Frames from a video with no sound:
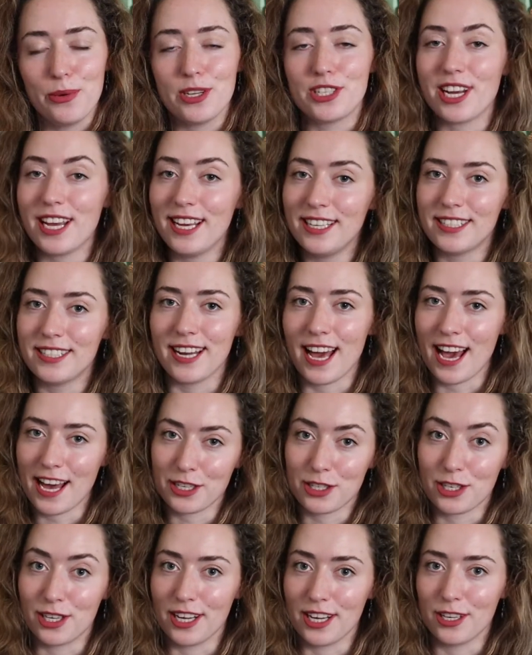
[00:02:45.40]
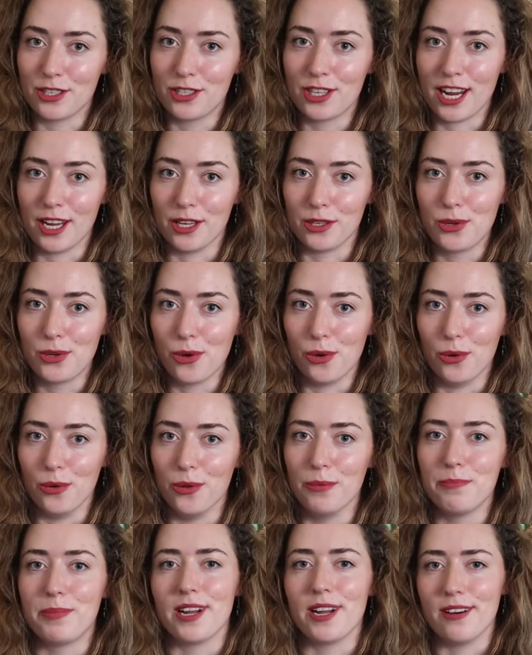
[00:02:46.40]
which isn't actually a shell at
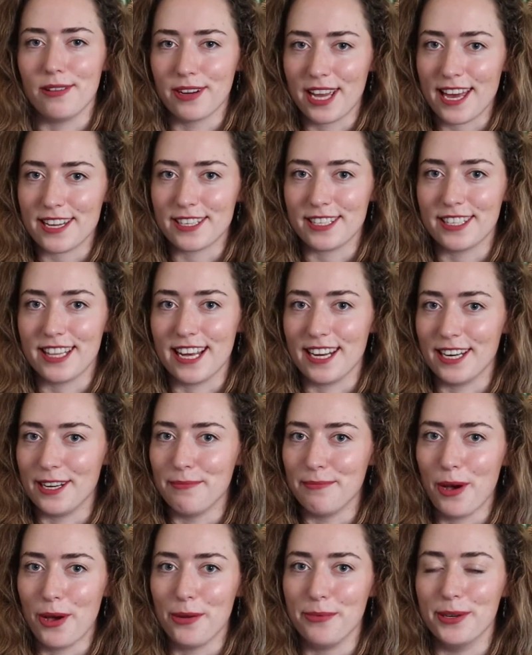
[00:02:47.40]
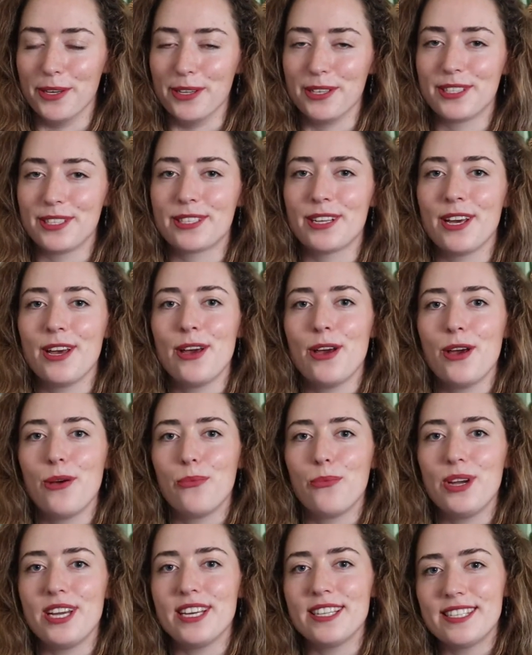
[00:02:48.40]
all, but I'll get to that in a moment,
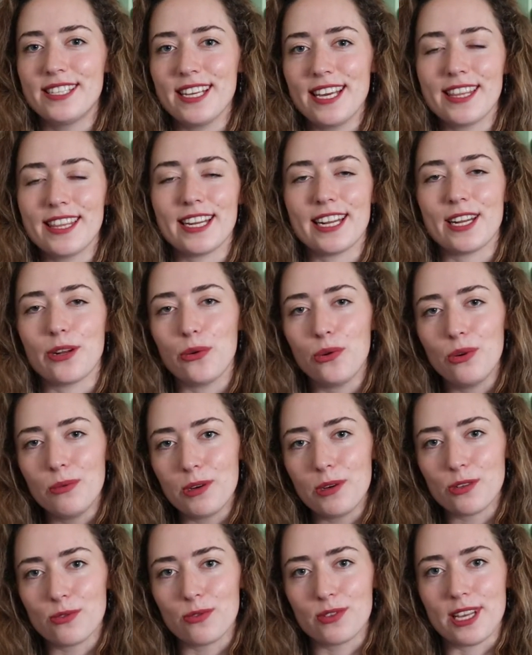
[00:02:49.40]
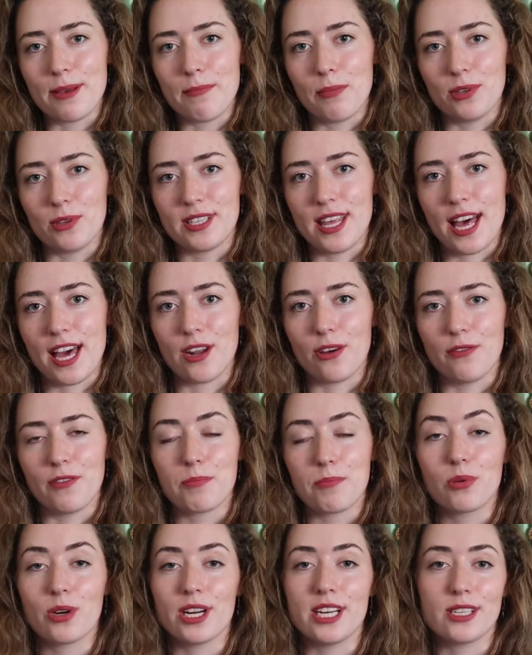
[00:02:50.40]
we can see that it almost resembles that of
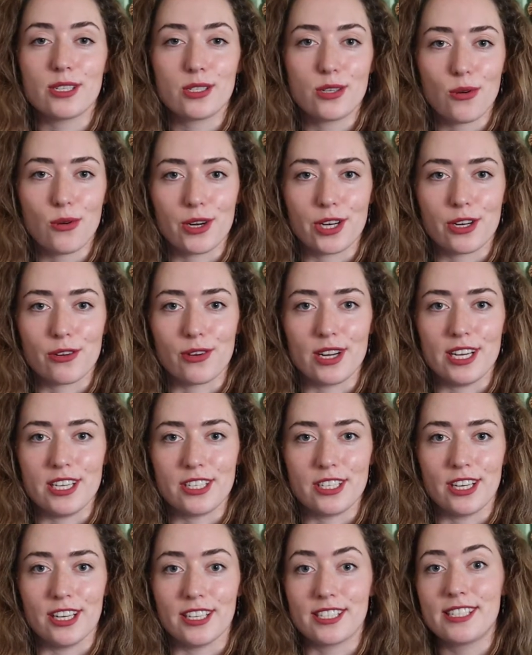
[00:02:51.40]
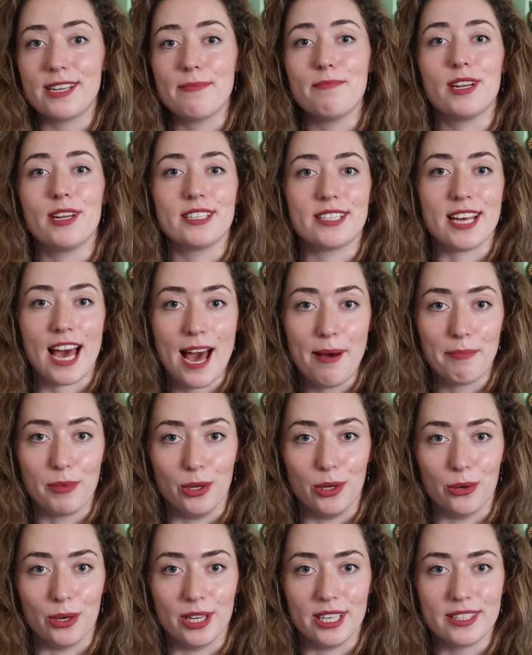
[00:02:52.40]
a prehistoric creature similar to
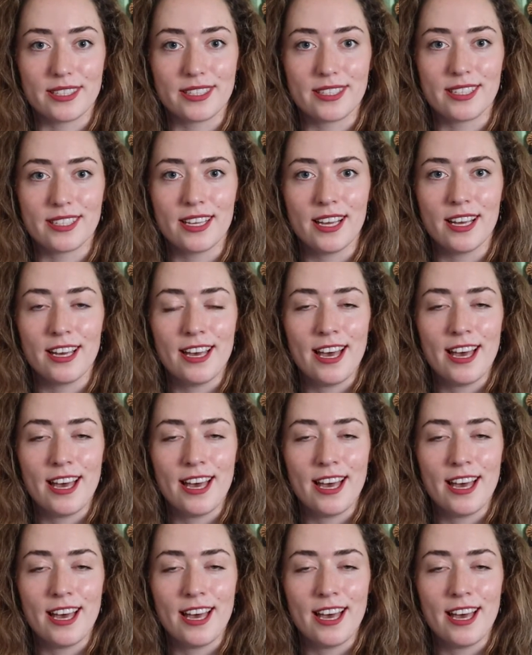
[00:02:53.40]
ammonoids.